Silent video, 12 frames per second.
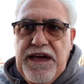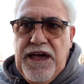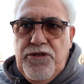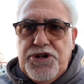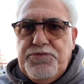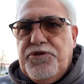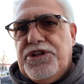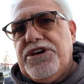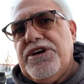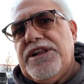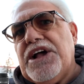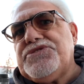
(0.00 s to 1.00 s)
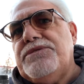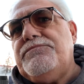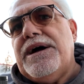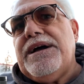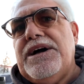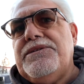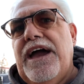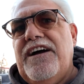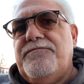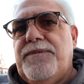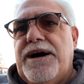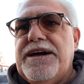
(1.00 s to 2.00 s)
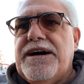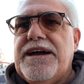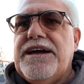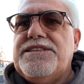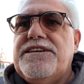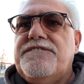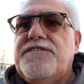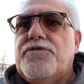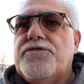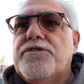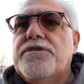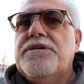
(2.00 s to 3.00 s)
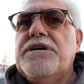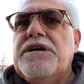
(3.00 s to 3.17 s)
It looks pretty good. Actually, I have my ND filter.